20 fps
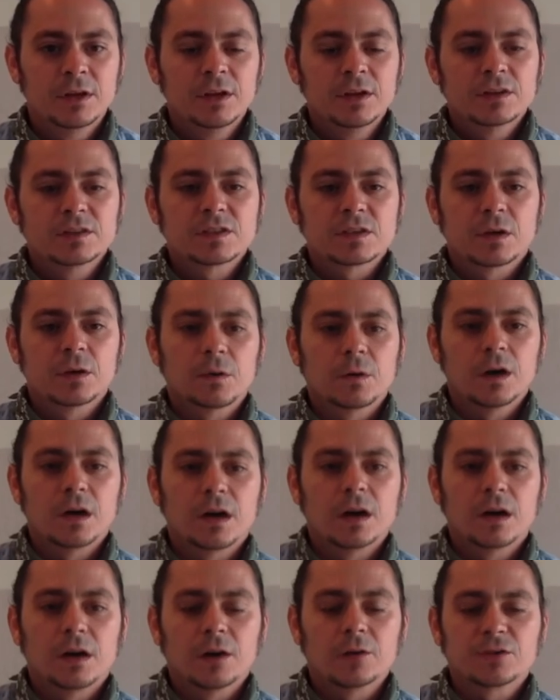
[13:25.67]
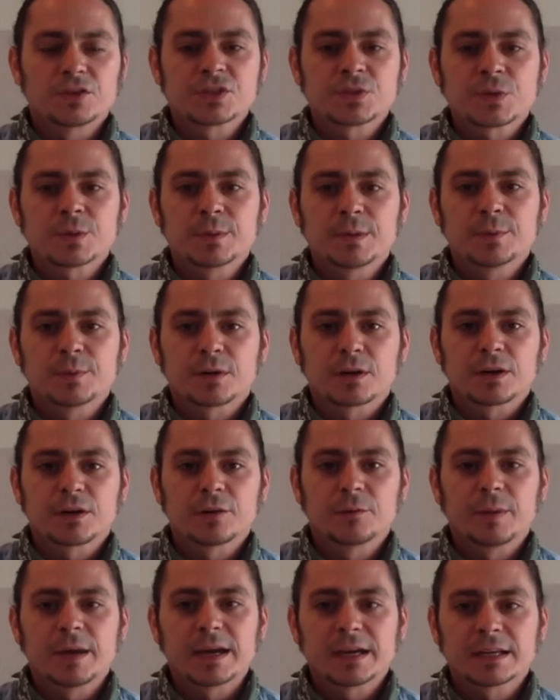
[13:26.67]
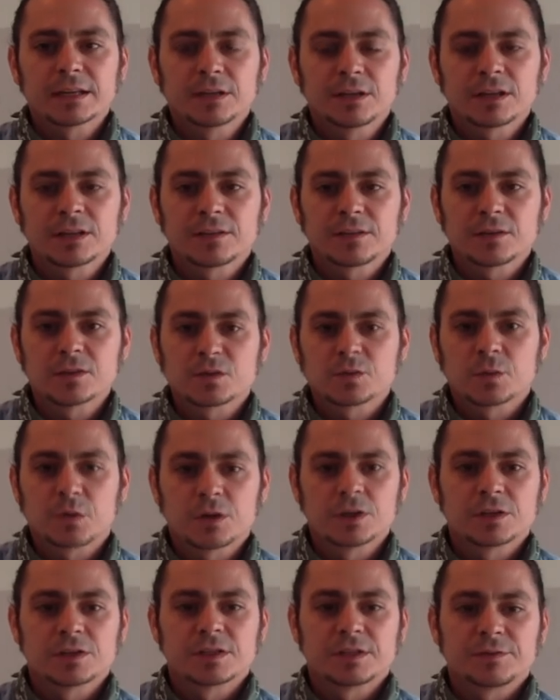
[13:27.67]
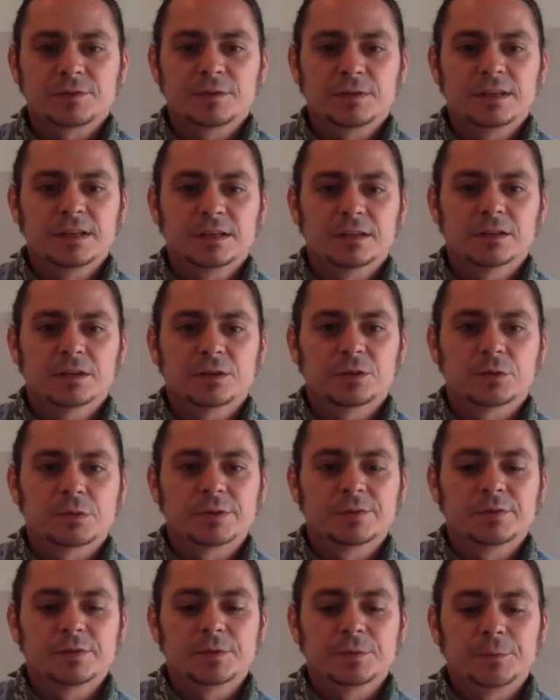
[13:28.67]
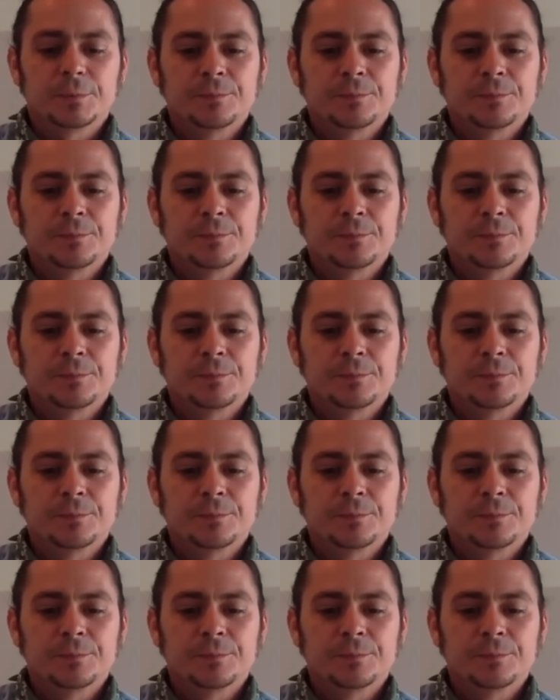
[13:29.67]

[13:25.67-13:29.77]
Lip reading: So just remember, go back and look at those words if you need a little review.